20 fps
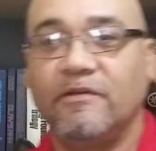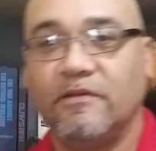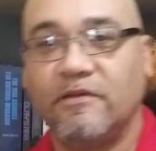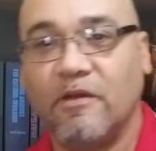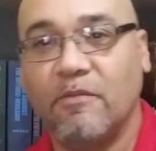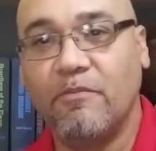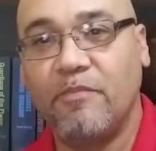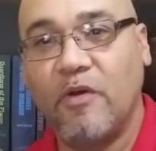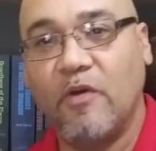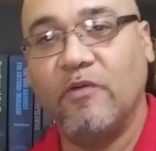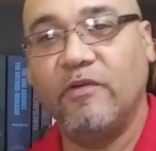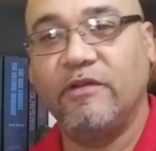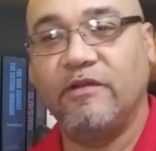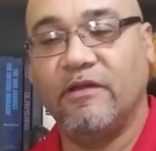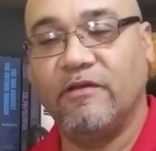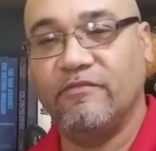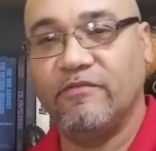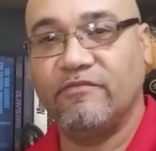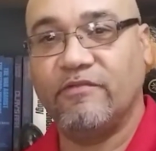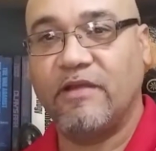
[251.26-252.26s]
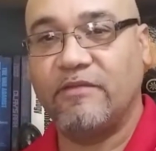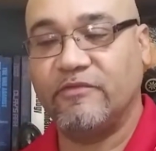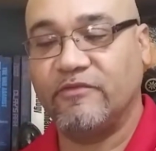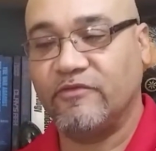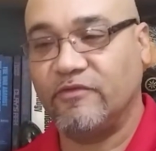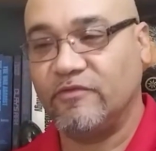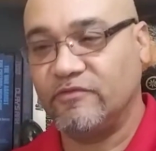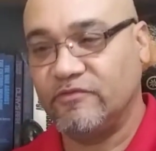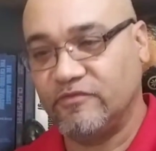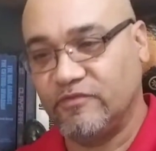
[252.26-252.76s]
component of the
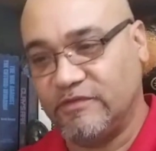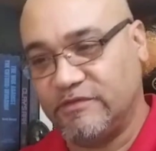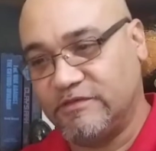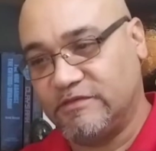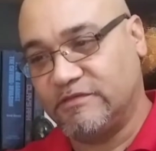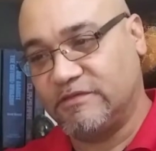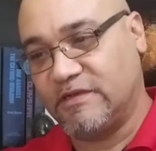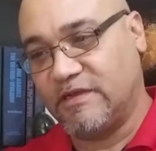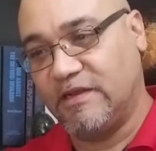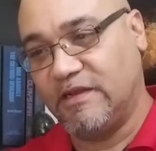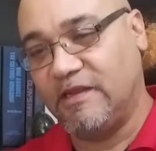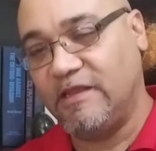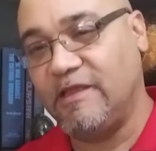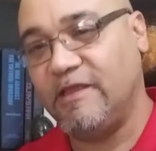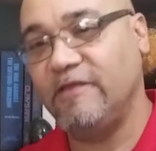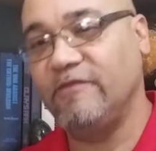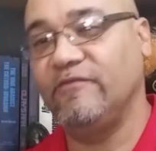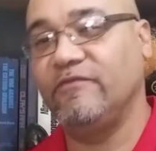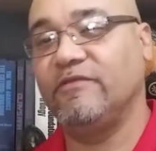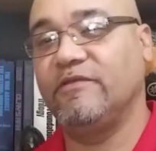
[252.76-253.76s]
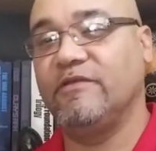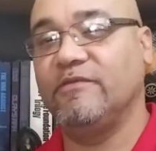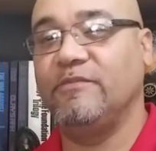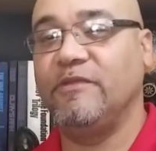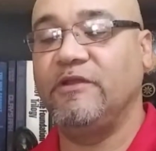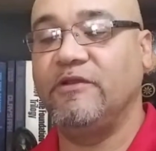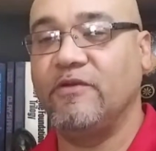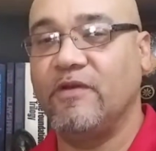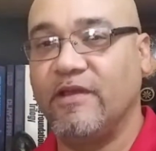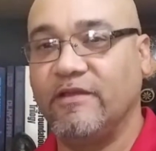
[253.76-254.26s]
ribosomes, which cleaves the
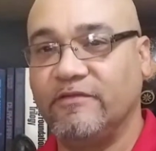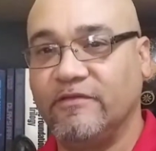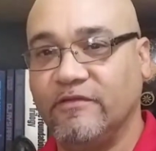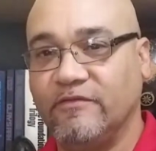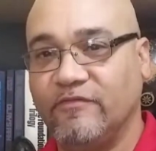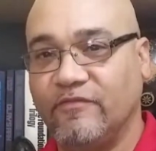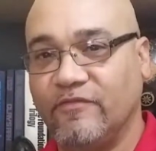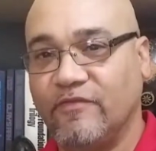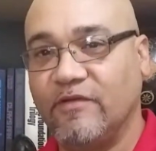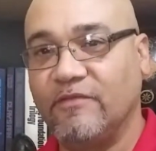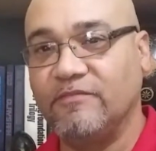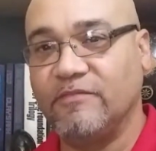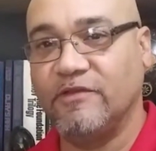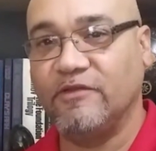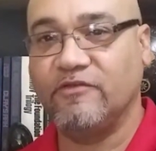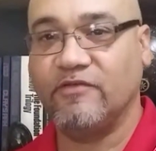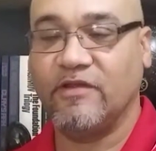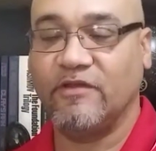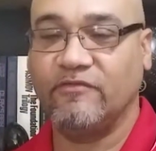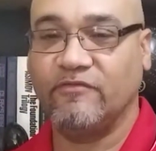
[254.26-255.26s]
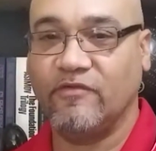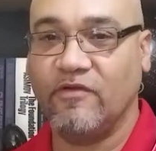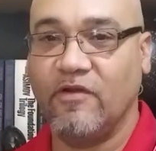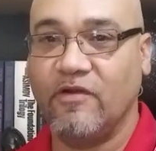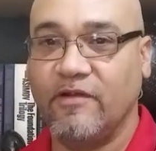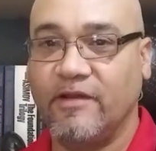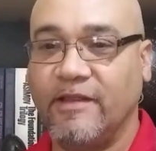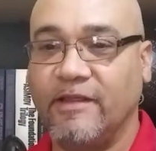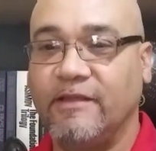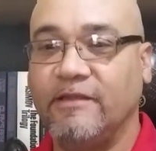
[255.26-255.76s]
amino acid from the transfer
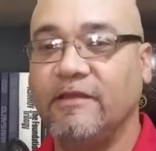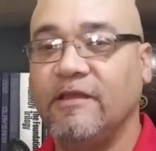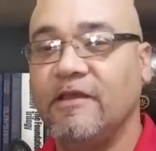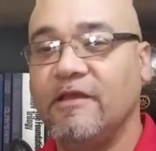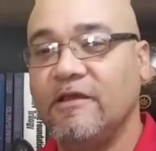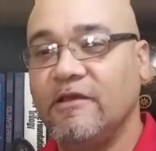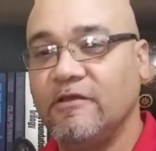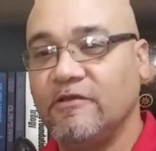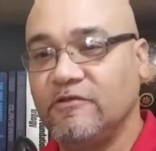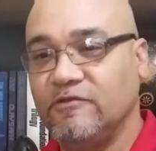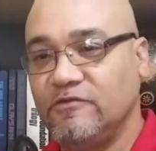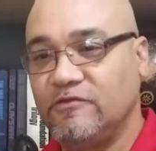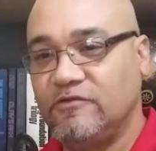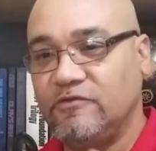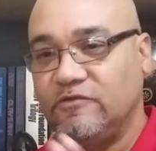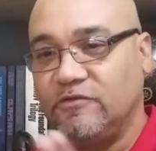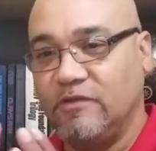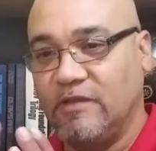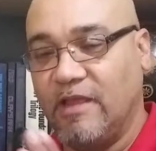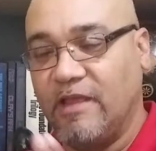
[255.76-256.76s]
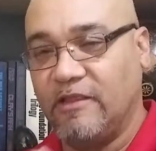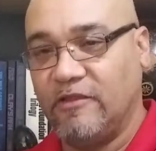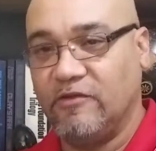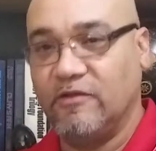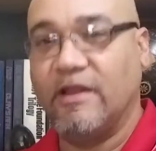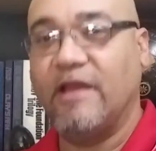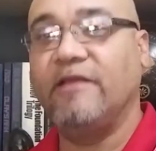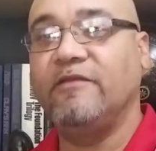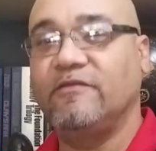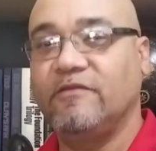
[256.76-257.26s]
RNA and
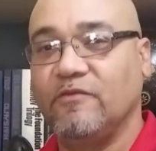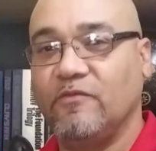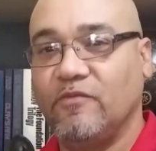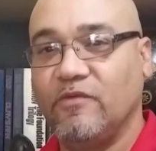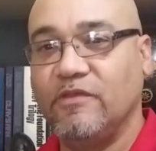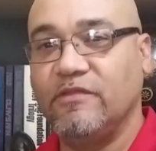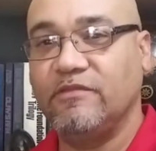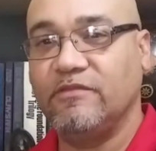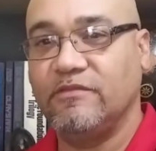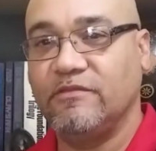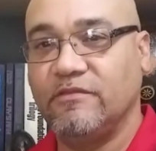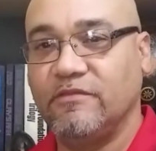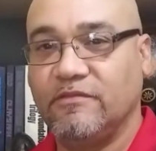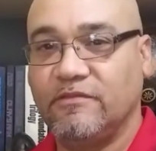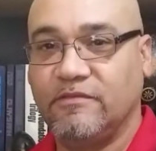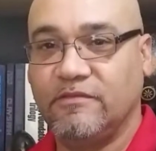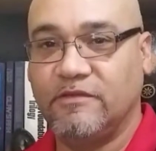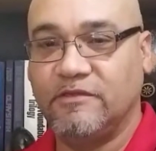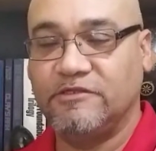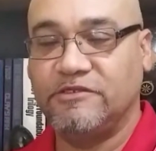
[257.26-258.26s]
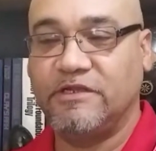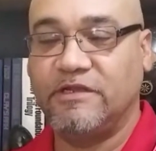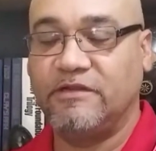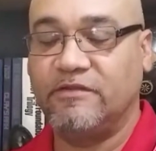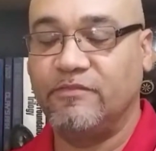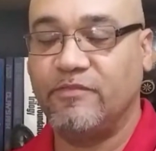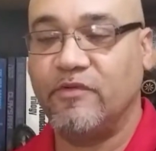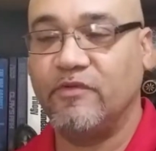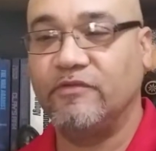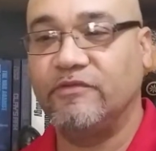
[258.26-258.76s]
unites it with the chain
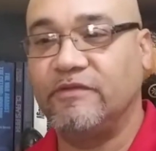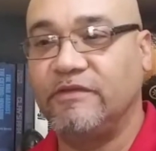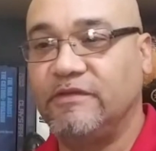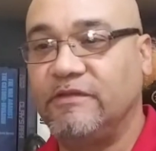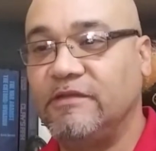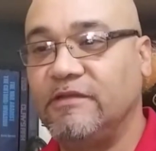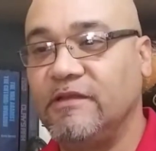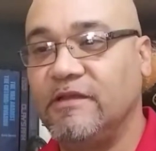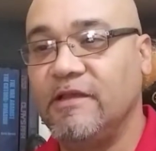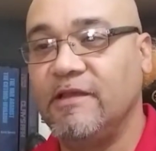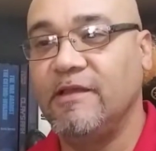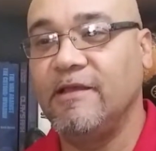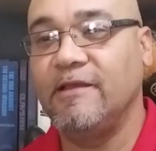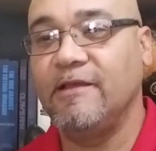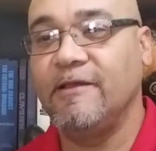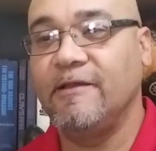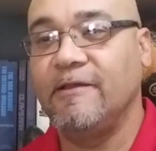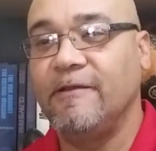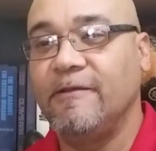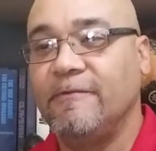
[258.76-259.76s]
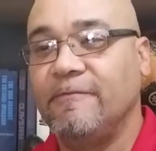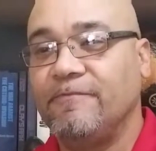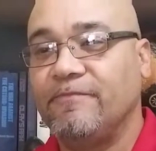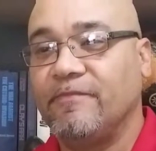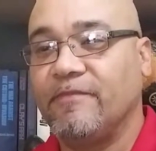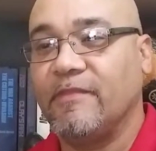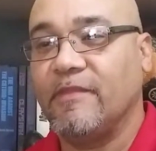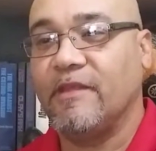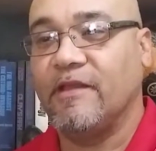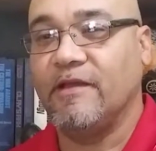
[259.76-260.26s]
of protein.
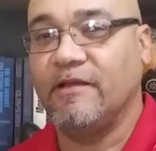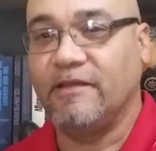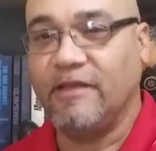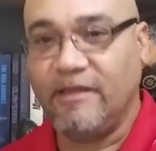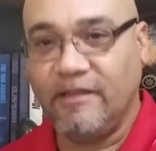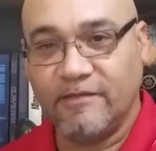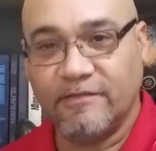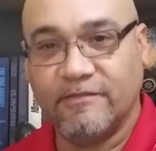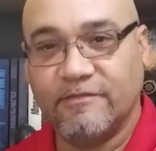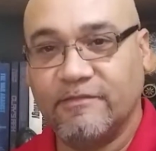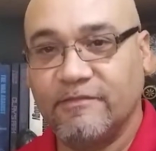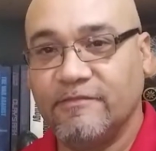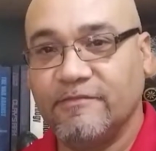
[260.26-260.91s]
Again,